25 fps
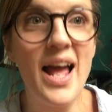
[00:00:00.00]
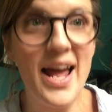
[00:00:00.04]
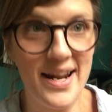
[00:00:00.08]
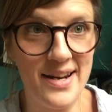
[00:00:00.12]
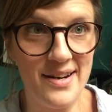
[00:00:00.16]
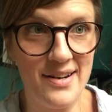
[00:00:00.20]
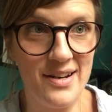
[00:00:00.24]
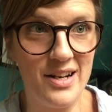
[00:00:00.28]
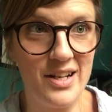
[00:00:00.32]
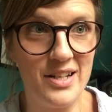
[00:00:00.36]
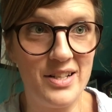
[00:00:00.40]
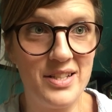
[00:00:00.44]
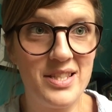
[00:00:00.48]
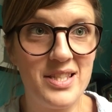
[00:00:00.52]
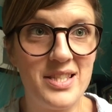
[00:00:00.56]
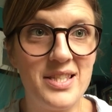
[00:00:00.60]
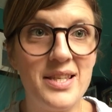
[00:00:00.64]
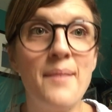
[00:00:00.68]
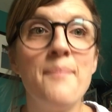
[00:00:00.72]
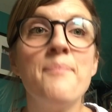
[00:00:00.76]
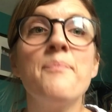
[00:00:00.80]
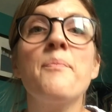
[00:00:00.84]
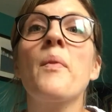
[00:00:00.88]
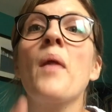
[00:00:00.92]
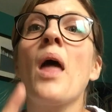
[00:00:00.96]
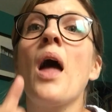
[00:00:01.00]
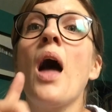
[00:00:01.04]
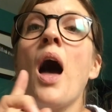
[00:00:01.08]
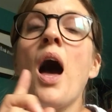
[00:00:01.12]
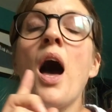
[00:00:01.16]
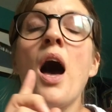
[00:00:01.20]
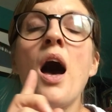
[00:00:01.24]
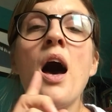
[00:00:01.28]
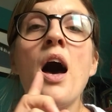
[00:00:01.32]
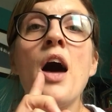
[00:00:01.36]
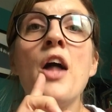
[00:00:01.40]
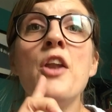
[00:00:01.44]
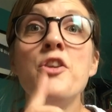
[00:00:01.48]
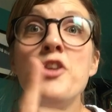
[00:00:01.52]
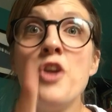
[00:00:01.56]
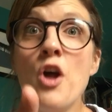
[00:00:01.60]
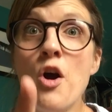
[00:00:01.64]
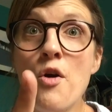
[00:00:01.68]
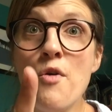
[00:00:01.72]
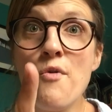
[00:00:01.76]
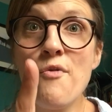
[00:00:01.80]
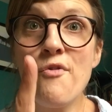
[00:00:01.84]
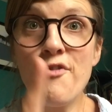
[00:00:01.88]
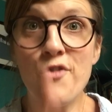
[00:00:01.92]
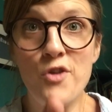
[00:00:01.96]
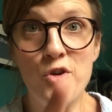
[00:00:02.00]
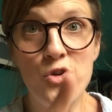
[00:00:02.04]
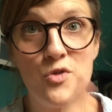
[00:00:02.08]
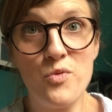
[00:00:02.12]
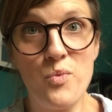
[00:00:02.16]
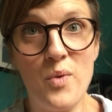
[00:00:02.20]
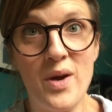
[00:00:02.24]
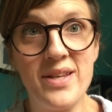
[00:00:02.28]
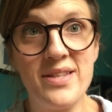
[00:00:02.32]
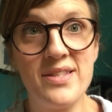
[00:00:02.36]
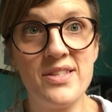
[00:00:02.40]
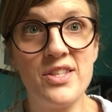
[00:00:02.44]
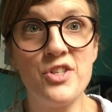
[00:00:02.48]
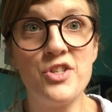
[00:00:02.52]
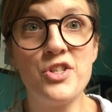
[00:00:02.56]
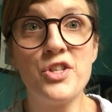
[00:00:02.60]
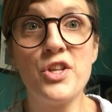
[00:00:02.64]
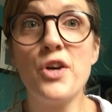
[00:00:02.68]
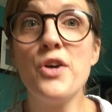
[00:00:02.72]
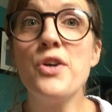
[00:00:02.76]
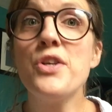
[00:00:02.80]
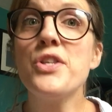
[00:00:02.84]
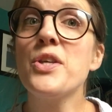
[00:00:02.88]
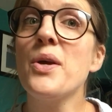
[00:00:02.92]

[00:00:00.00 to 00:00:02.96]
endless. Uh, no food wastage though,